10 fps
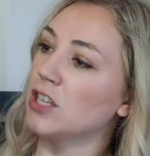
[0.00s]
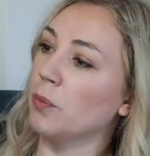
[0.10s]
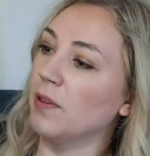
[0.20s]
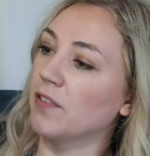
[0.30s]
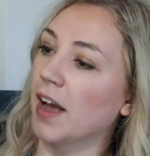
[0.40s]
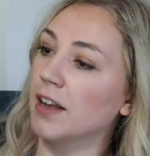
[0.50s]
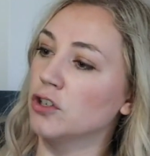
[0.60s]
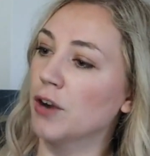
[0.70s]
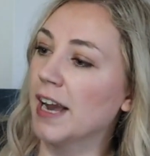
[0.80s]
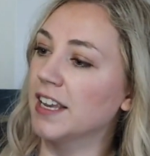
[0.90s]
So we've got
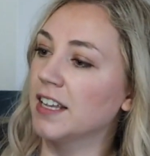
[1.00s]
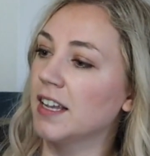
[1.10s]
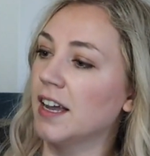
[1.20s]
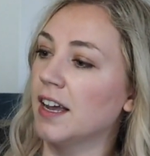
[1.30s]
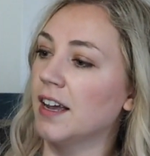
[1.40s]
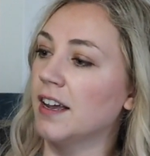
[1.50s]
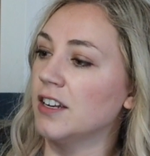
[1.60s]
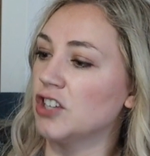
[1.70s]
Dracula,